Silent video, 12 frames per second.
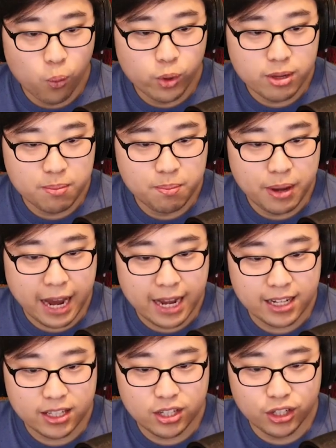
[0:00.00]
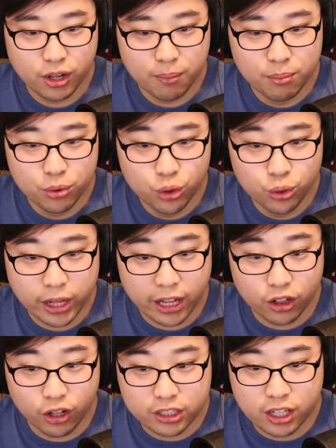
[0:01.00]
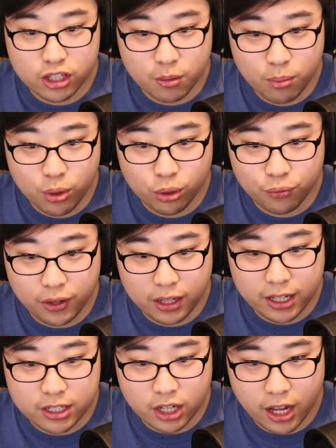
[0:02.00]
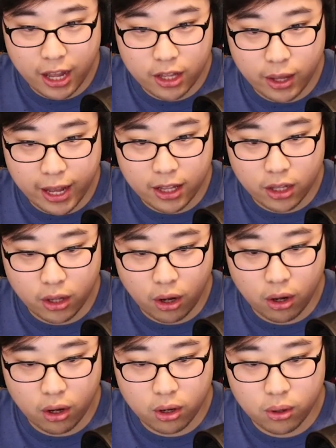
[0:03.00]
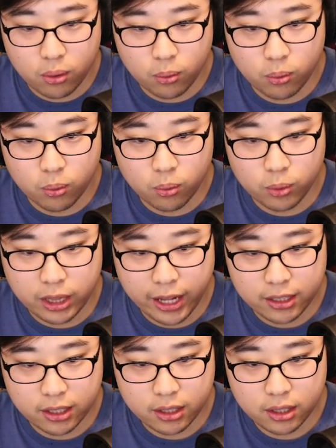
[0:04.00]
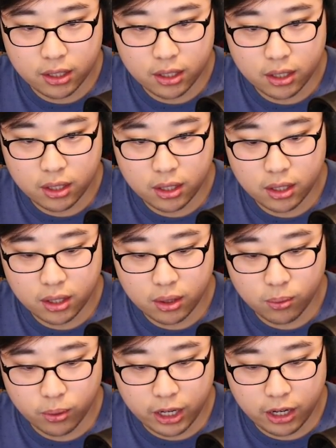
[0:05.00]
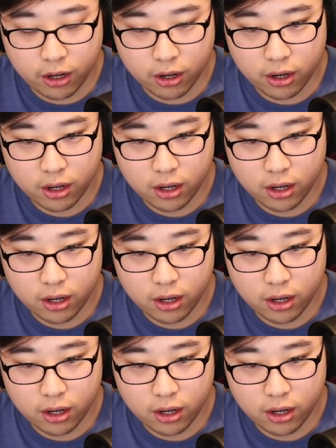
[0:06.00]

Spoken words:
We made it to the moon, and look, there's a moon village, and we landed. We're here.